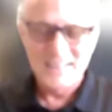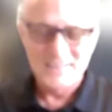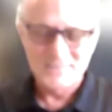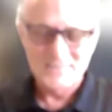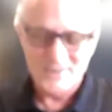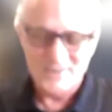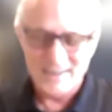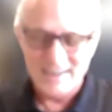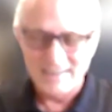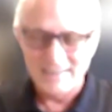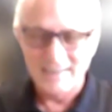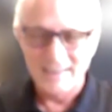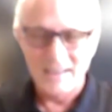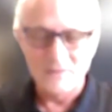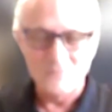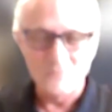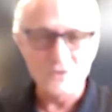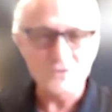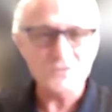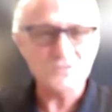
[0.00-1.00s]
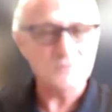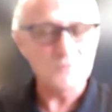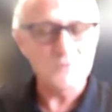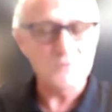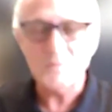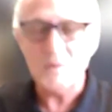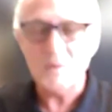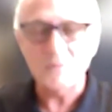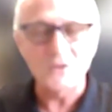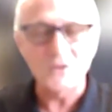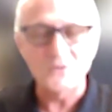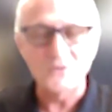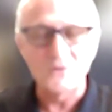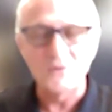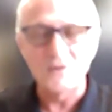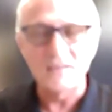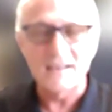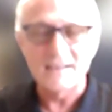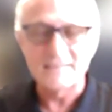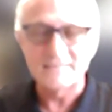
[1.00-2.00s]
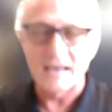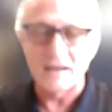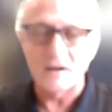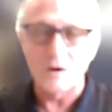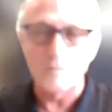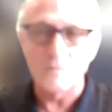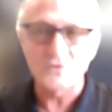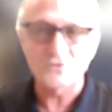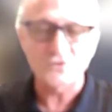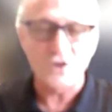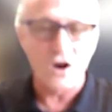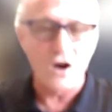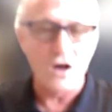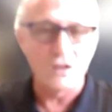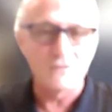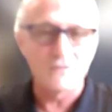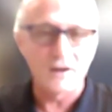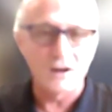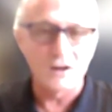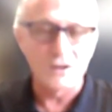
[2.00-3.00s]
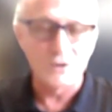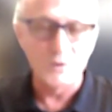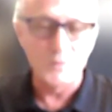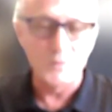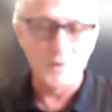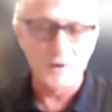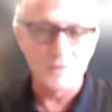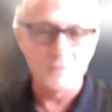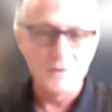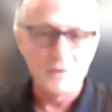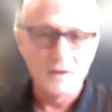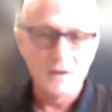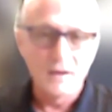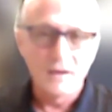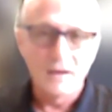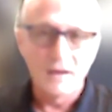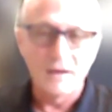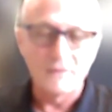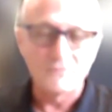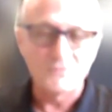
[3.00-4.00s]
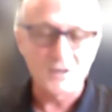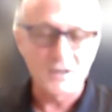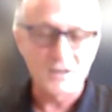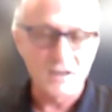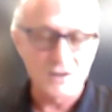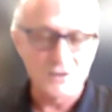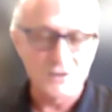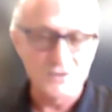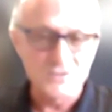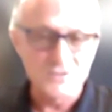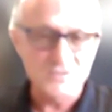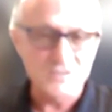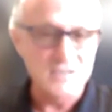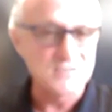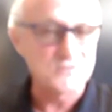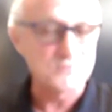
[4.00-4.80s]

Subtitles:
That's right. Yeah, most people don't realize that almost all of our aluminum for gutters is